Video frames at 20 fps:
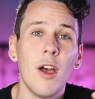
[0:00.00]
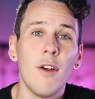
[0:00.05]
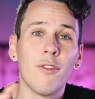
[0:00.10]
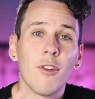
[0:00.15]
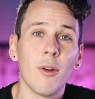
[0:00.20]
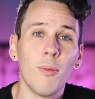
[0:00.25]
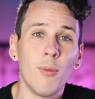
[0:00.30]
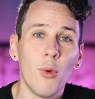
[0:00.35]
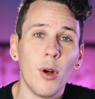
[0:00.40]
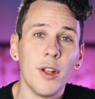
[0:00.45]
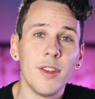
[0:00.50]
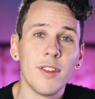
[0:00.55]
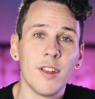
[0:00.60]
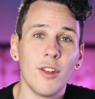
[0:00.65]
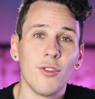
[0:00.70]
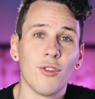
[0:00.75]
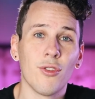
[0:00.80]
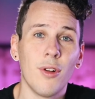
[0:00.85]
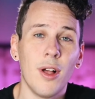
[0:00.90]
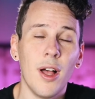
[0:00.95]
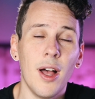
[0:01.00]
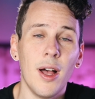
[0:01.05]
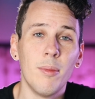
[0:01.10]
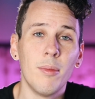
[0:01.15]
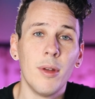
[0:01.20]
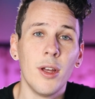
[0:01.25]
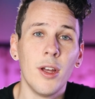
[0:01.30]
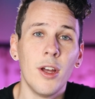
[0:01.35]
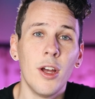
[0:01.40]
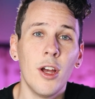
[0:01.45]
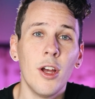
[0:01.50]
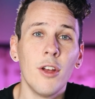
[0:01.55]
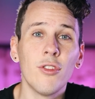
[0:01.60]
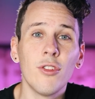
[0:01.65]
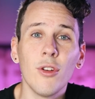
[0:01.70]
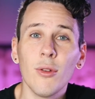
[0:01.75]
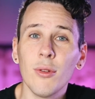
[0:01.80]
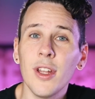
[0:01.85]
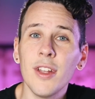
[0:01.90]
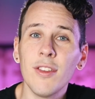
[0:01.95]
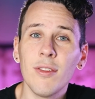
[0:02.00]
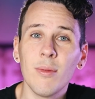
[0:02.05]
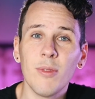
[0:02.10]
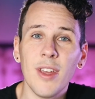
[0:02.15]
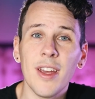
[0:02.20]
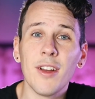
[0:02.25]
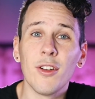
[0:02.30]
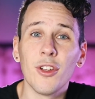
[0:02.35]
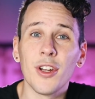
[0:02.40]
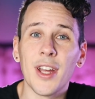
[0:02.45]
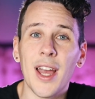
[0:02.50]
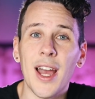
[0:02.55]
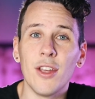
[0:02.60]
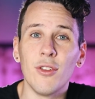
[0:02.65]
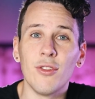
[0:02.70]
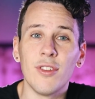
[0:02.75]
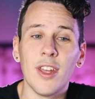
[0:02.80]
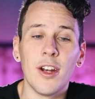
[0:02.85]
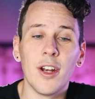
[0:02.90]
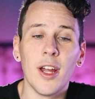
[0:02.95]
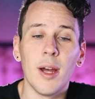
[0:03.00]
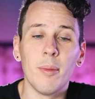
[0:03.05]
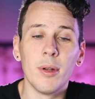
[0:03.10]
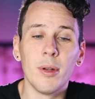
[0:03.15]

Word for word: from one central hub. So let's take a look at how you set it